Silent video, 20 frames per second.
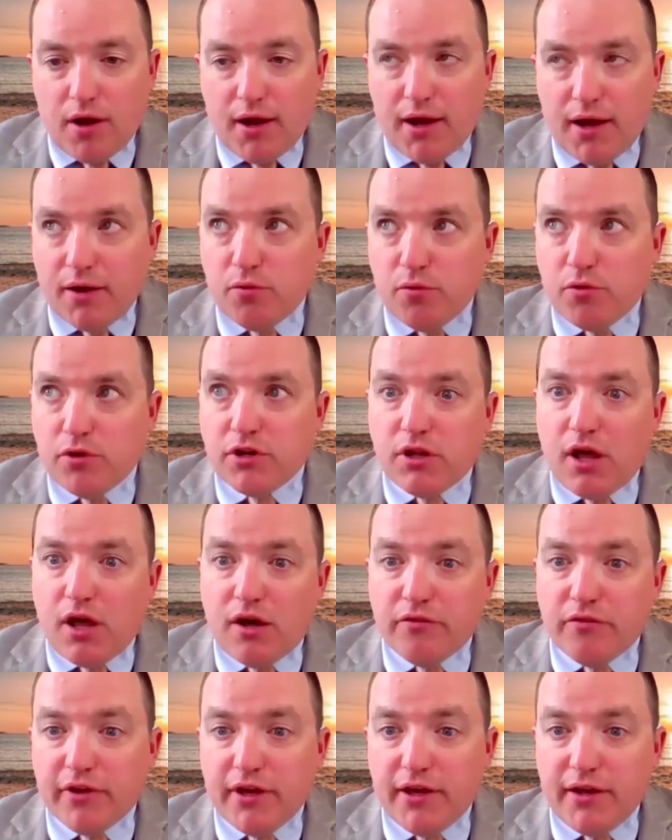I would
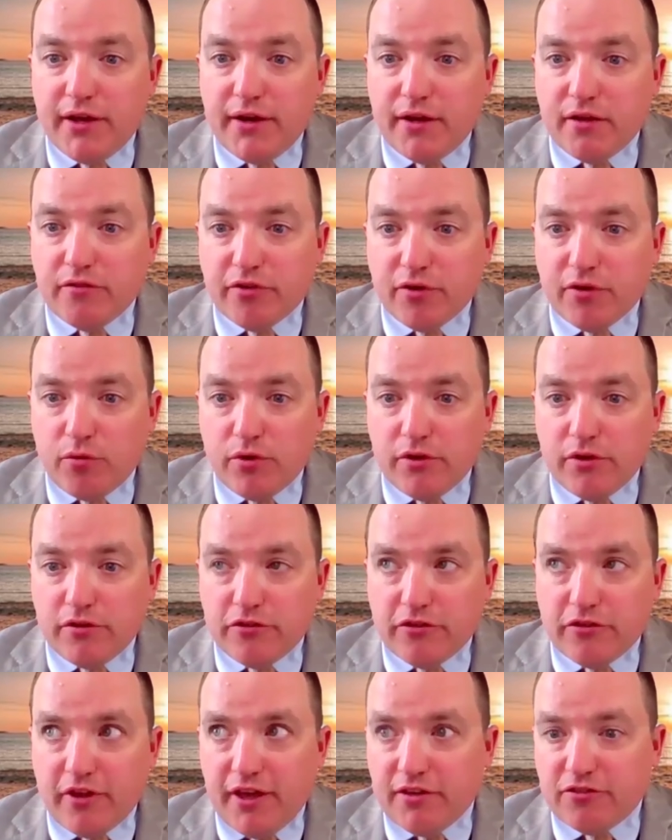love it if it
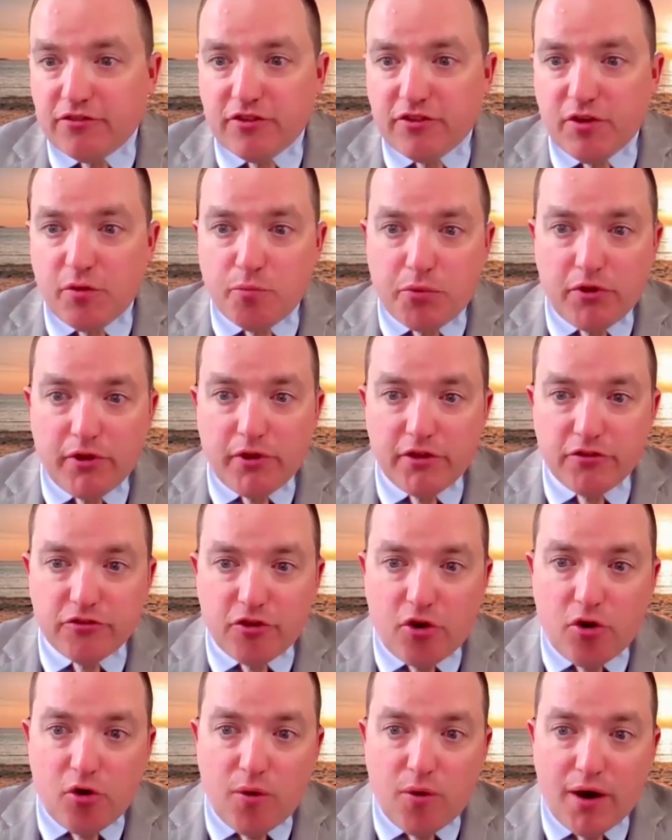was as simple as,
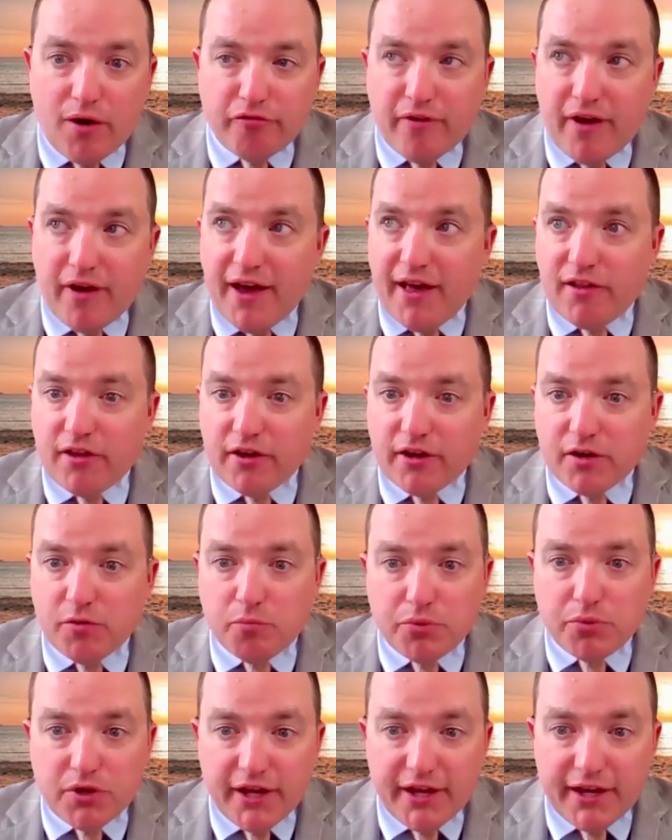oh, I'll file a
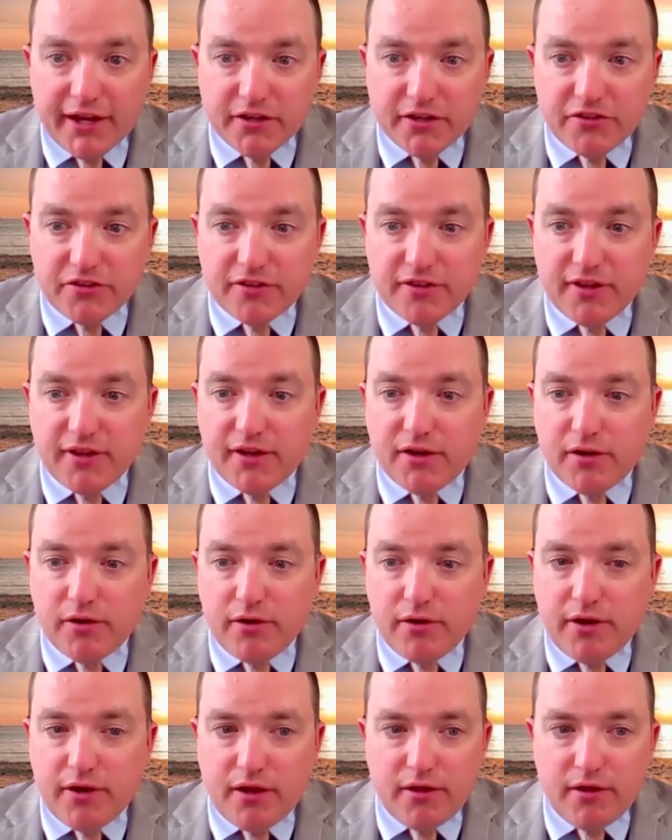complaint
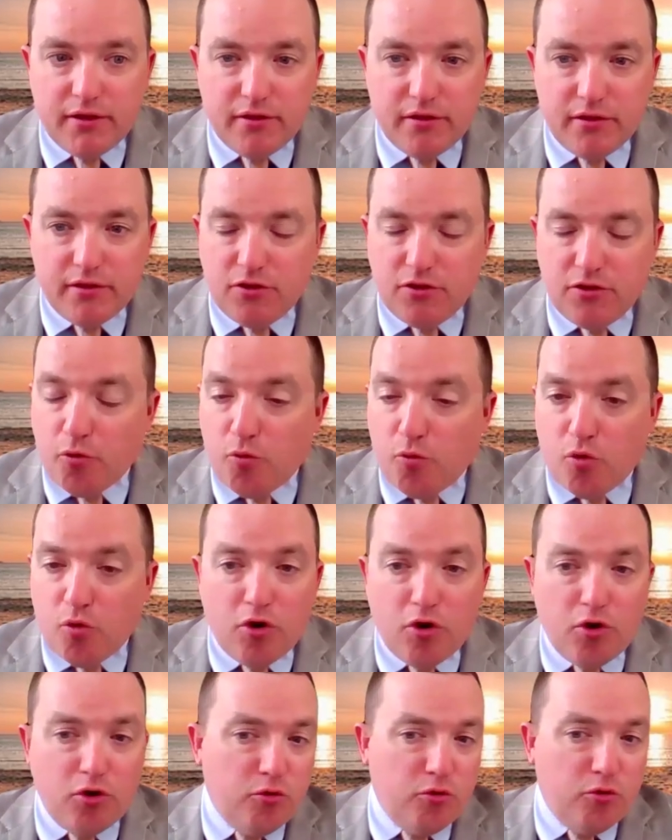and your
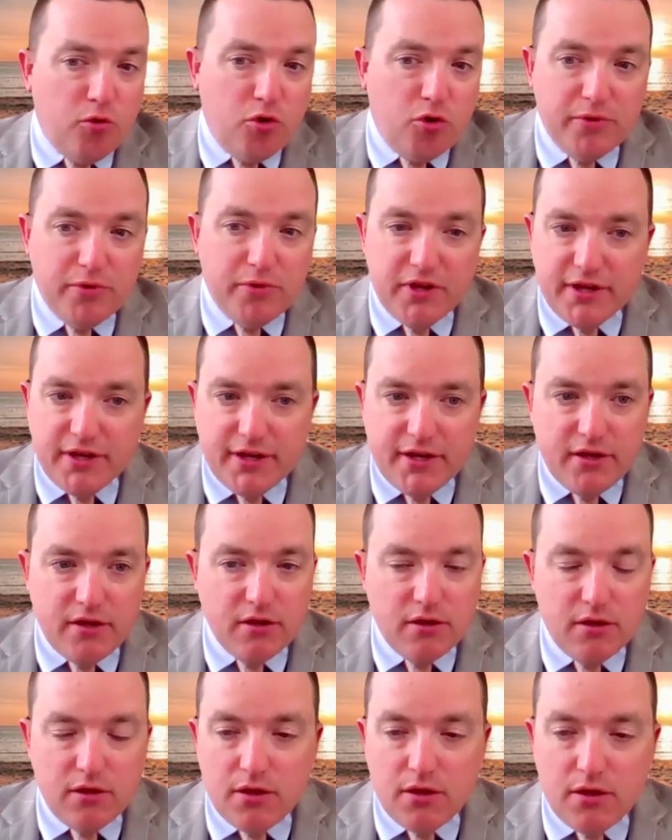world will be,
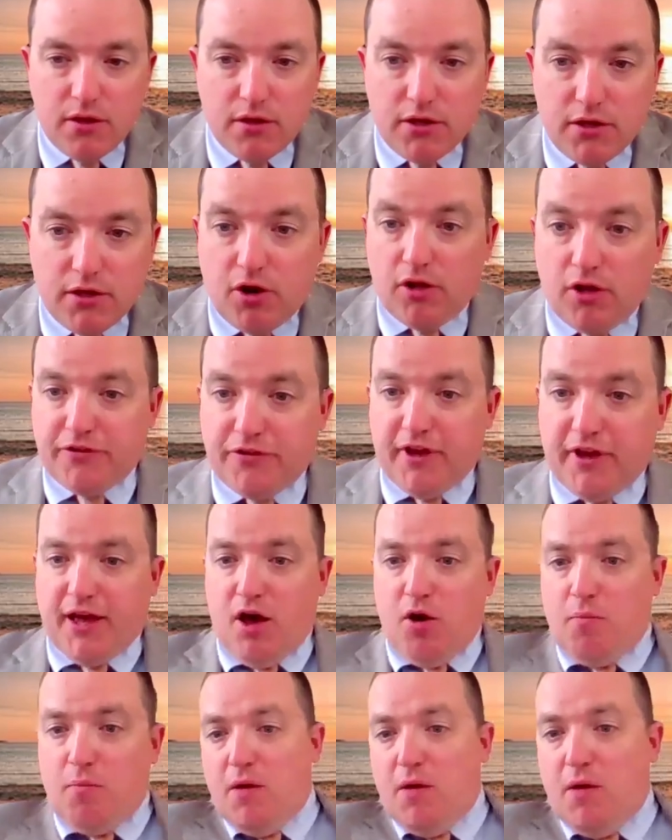I'll take
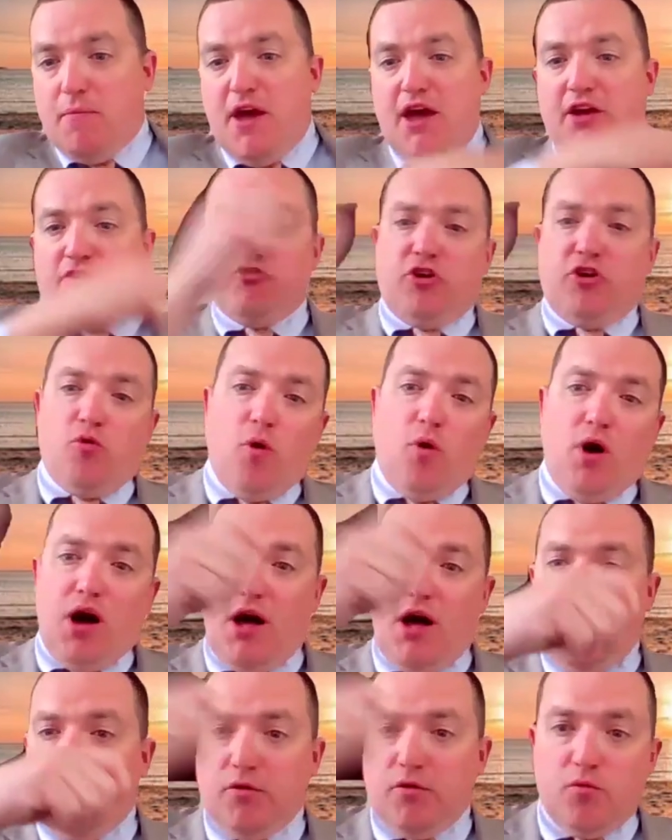out my magic
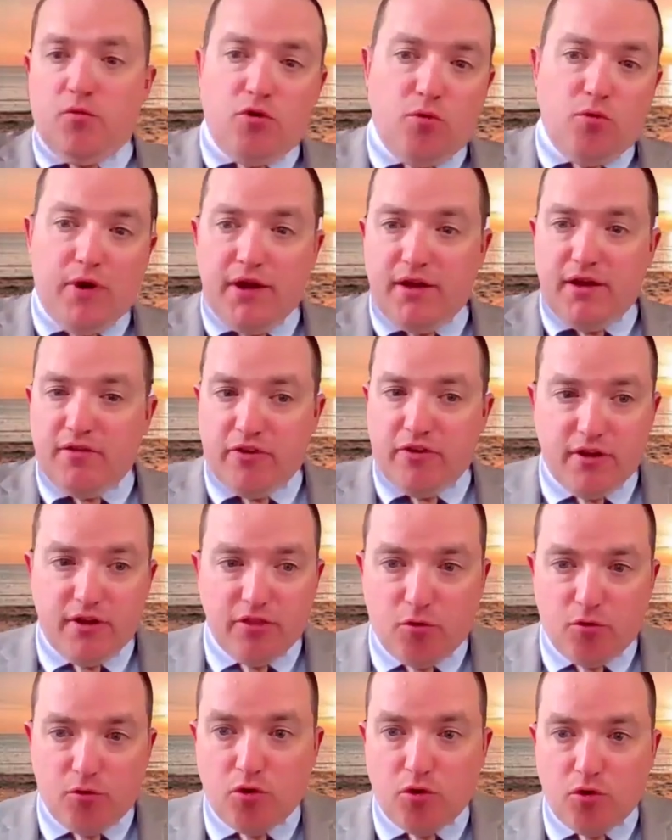wand and we'll wave it and
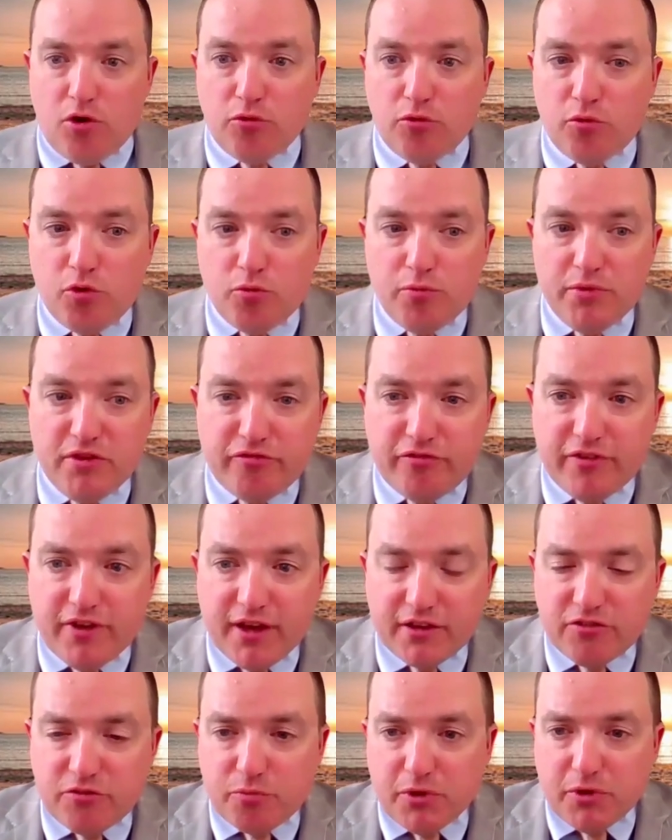the world will be
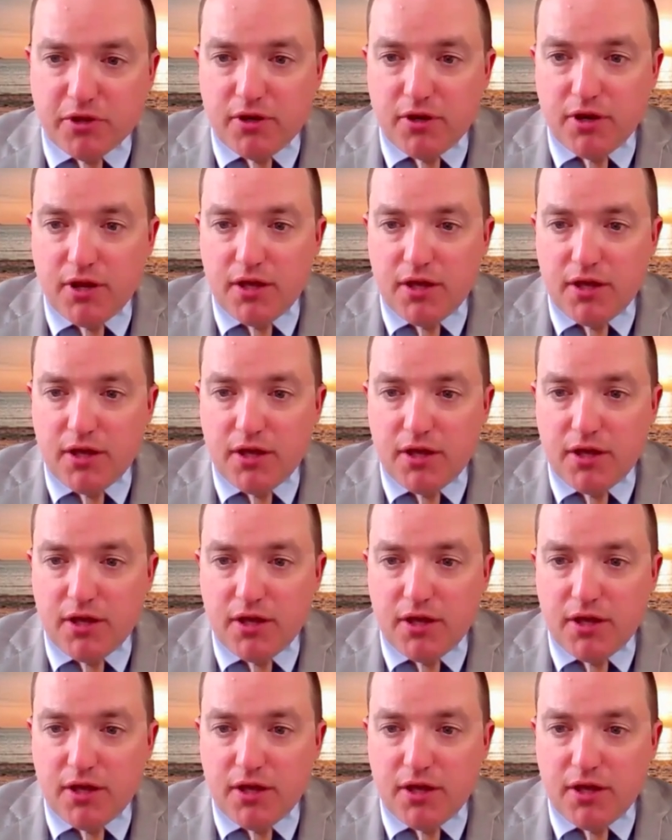fixed. But,